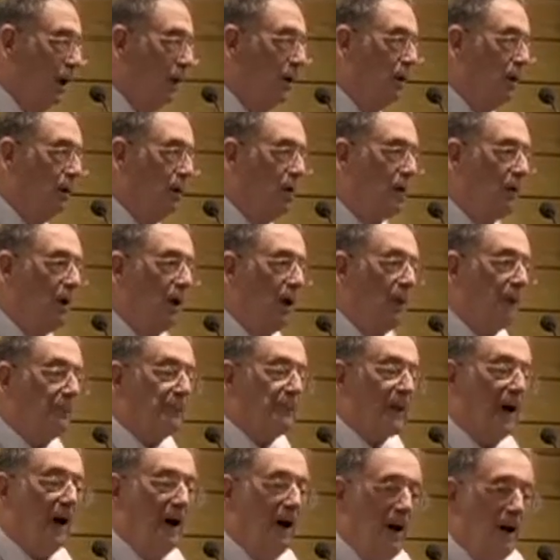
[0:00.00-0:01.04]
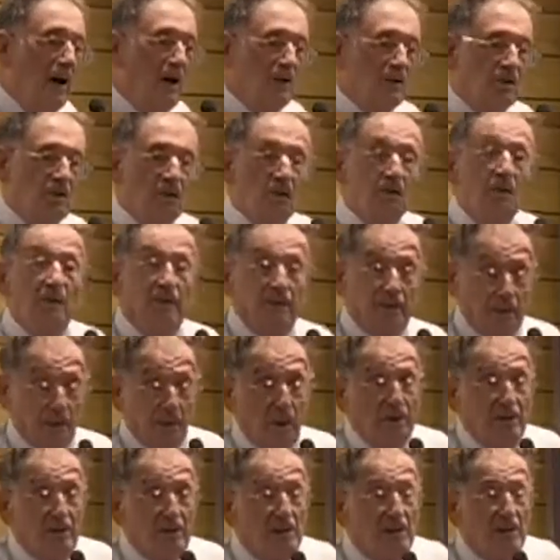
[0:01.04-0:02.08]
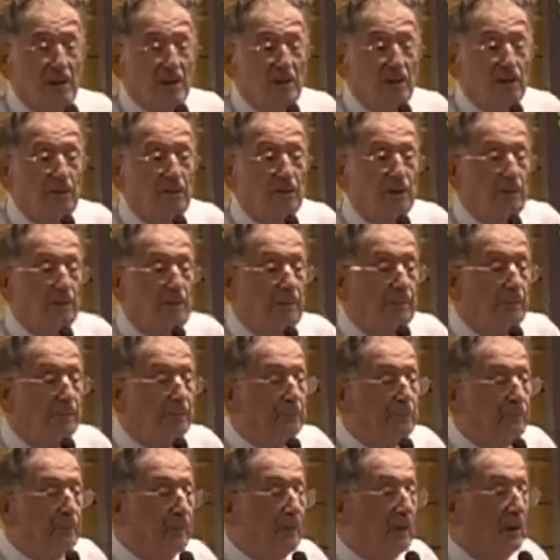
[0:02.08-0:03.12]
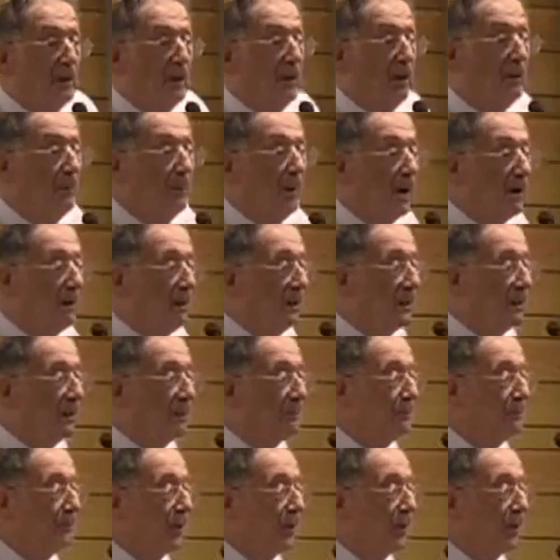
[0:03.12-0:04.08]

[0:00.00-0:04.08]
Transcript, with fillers: who asked, quite successfully, American